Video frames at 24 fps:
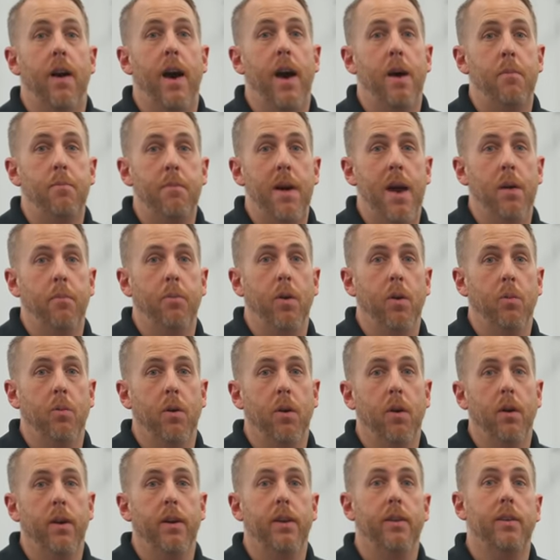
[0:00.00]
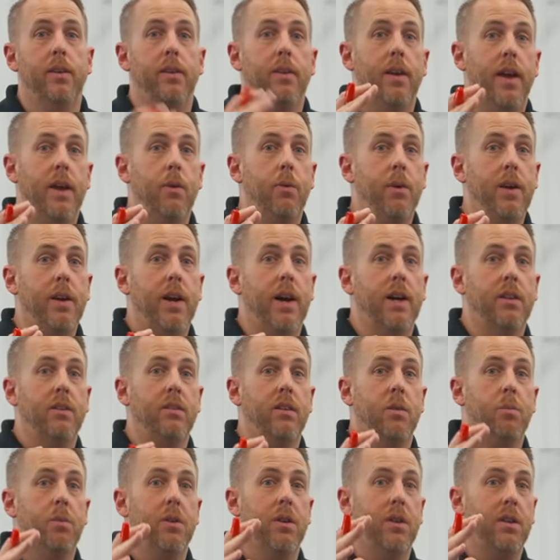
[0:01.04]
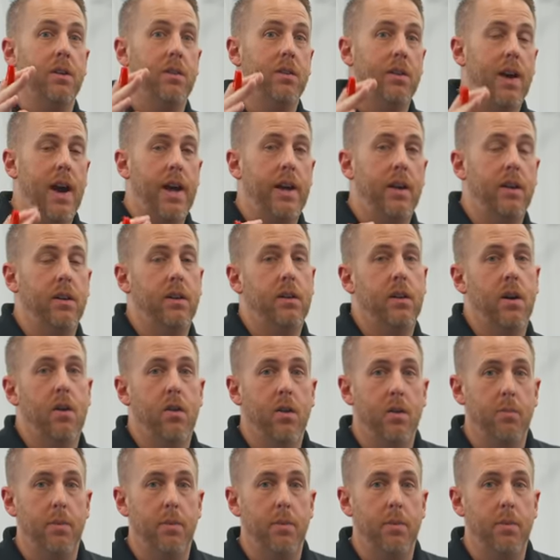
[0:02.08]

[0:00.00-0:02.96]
I'm Matt McMurray, and today we got something exciting to talk